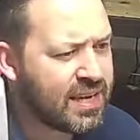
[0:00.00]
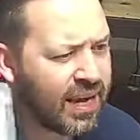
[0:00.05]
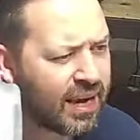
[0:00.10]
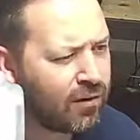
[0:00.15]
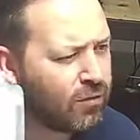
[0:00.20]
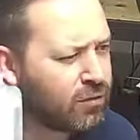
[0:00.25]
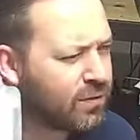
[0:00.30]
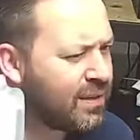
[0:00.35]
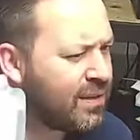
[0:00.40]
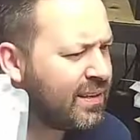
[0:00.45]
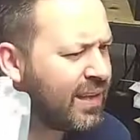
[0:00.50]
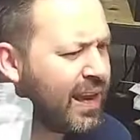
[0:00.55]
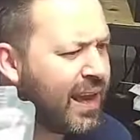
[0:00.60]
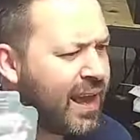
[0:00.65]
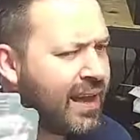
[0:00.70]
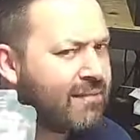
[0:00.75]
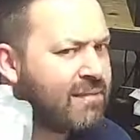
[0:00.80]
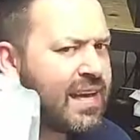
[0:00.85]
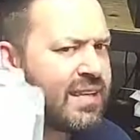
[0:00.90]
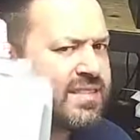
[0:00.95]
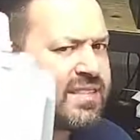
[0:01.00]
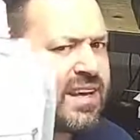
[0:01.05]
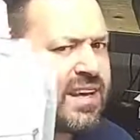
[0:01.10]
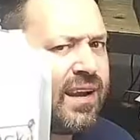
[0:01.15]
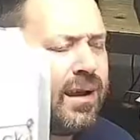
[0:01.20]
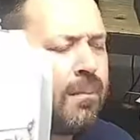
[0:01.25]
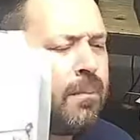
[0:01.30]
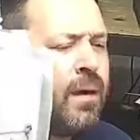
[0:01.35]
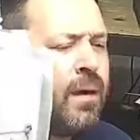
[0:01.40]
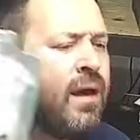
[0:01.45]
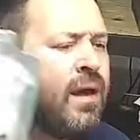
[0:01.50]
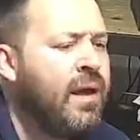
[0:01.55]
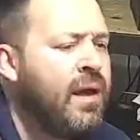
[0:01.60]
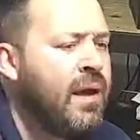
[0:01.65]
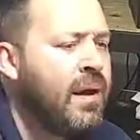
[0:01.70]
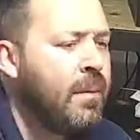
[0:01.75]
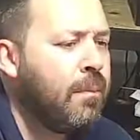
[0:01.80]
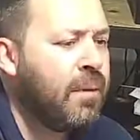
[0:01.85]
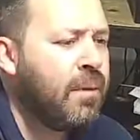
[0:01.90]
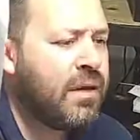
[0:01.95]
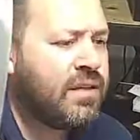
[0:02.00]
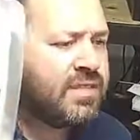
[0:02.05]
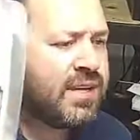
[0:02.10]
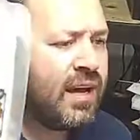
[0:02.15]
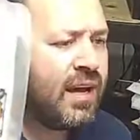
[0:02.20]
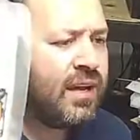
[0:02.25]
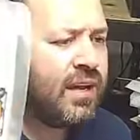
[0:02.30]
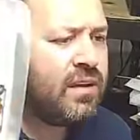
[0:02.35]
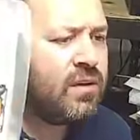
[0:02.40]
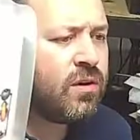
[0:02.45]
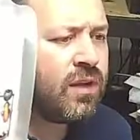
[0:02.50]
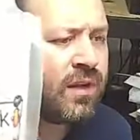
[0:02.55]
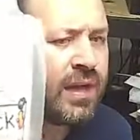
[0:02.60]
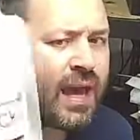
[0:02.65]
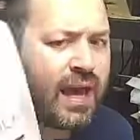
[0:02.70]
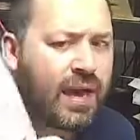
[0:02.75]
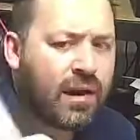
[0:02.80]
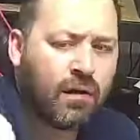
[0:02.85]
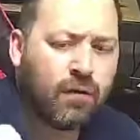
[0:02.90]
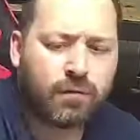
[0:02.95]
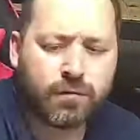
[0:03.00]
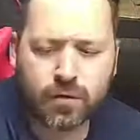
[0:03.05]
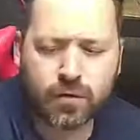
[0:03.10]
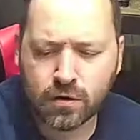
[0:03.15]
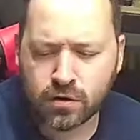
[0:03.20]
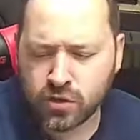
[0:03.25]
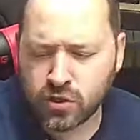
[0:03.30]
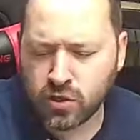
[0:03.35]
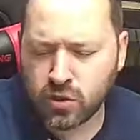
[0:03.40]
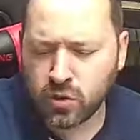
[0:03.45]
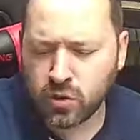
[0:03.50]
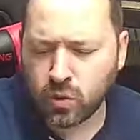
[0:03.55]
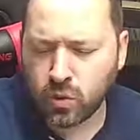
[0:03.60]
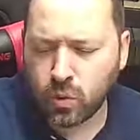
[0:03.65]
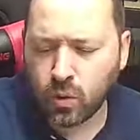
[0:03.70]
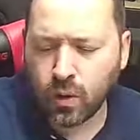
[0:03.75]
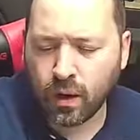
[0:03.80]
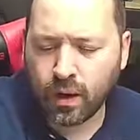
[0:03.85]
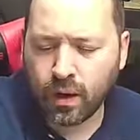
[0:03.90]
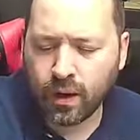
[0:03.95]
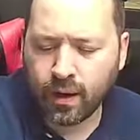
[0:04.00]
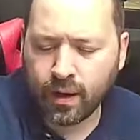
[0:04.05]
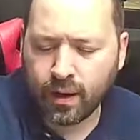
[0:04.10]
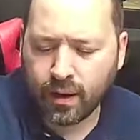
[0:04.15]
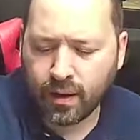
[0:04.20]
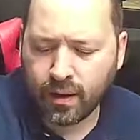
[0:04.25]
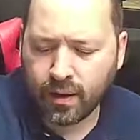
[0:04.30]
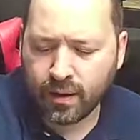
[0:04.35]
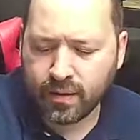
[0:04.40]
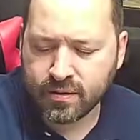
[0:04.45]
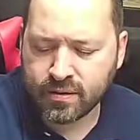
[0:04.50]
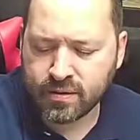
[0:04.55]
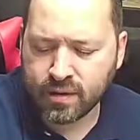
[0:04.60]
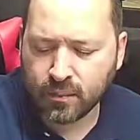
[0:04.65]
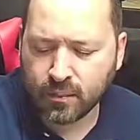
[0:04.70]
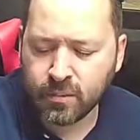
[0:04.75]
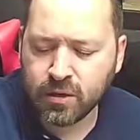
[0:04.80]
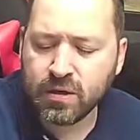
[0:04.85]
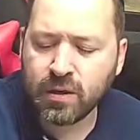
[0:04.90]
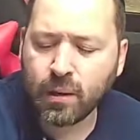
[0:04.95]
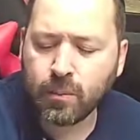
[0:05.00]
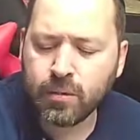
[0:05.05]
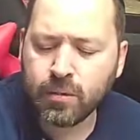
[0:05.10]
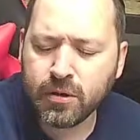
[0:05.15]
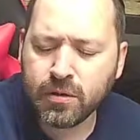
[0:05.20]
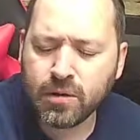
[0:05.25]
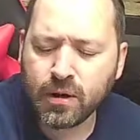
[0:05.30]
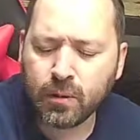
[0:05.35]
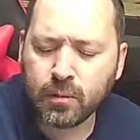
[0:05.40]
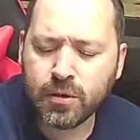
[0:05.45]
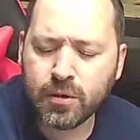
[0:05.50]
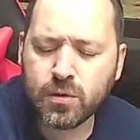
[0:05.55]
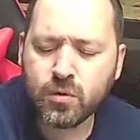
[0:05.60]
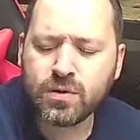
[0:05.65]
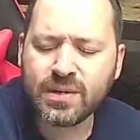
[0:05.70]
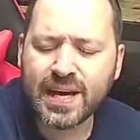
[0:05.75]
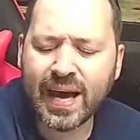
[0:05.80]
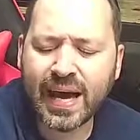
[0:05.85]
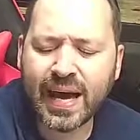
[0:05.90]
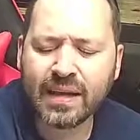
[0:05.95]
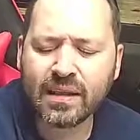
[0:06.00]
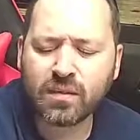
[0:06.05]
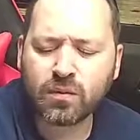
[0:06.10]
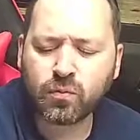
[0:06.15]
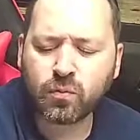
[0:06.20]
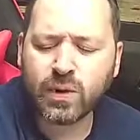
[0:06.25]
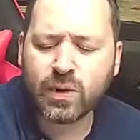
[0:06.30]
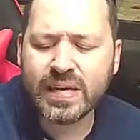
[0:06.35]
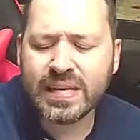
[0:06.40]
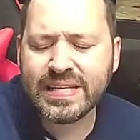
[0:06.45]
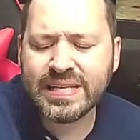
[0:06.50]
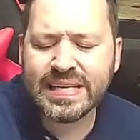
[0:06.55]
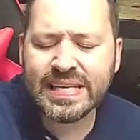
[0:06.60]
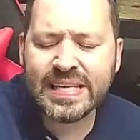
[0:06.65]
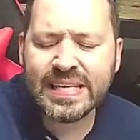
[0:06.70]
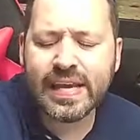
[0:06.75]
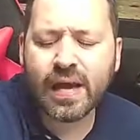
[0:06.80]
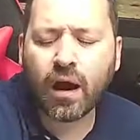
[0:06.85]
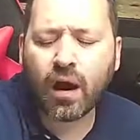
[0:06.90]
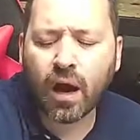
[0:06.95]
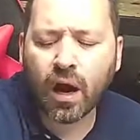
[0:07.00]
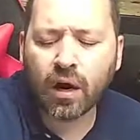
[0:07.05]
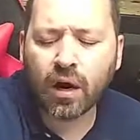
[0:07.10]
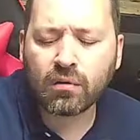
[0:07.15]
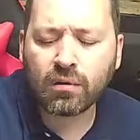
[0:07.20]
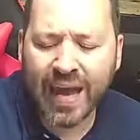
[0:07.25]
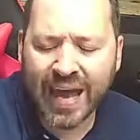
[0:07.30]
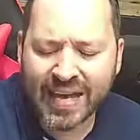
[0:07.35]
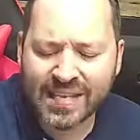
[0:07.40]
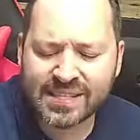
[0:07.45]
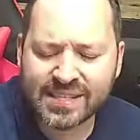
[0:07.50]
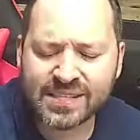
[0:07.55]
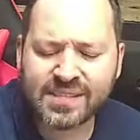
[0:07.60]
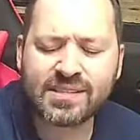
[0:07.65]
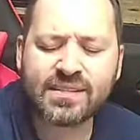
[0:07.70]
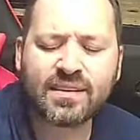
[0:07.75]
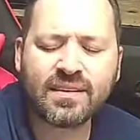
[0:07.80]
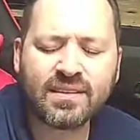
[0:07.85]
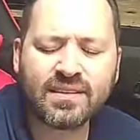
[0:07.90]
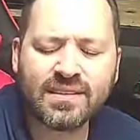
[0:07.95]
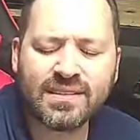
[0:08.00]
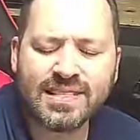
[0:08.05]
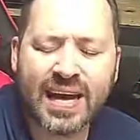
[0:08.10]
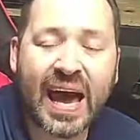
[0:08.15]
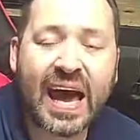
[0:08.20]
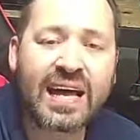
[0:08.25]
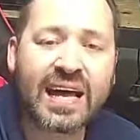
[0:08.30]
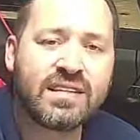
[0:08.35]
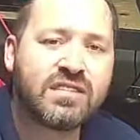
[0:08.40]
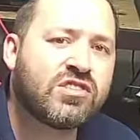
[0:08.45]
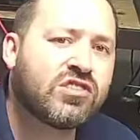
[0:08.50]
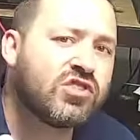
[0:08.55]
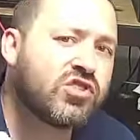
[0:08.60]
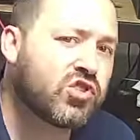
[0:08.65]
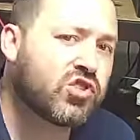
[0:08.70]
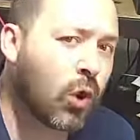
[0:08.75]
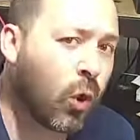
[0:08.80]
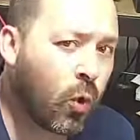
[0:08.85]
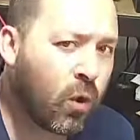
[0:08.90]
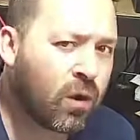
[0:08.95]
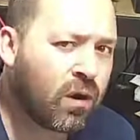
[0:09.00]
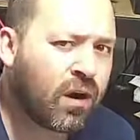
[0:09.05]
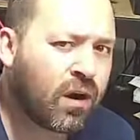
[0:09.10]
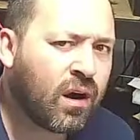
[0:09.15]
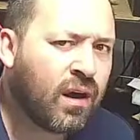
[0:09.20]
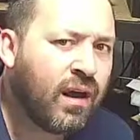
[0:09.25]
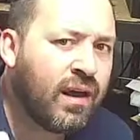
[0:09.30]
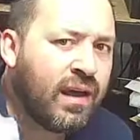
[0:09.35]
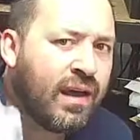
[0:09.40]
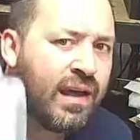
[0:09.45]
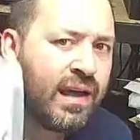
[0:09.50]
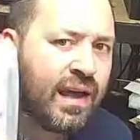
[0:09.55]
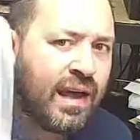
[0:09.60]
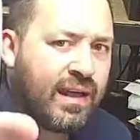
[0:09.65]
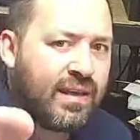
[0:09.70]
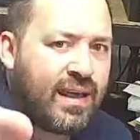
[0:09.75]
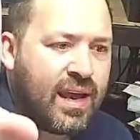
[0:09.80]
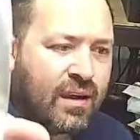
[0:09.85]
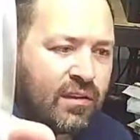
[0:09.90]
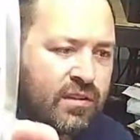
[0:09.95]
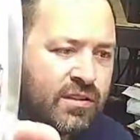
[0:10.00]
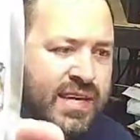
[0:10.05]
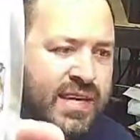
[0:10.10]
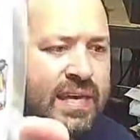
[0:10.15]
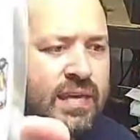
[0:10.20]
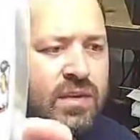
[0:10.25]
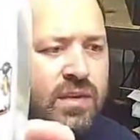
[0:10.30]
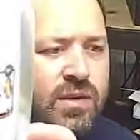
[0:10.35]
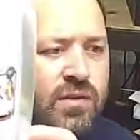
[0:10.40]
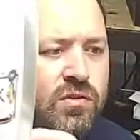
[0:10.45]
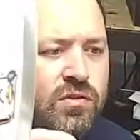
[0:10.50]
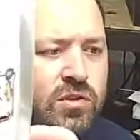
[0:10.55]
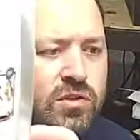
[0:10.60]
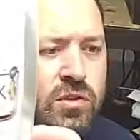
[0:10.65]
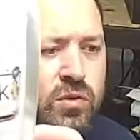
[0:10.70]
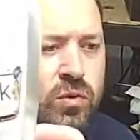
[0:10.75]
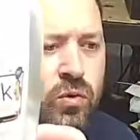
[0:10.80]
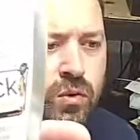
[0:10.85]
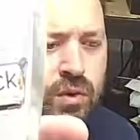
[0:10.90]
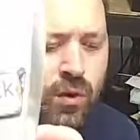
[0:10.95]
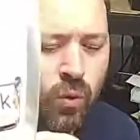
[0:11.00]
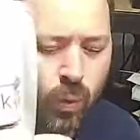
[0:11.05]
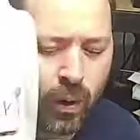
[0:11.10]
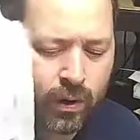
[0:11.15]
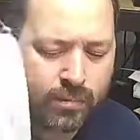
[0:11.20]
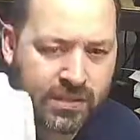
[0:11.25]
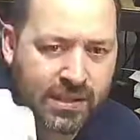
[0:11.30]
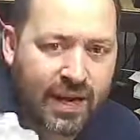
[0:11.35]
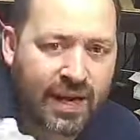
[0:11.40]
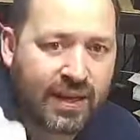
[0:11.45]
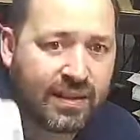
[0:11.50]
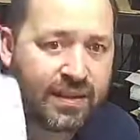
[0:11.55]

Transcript: I don't think they have that set up, but you can head over to www.3drs.store, and that'll take you to their website.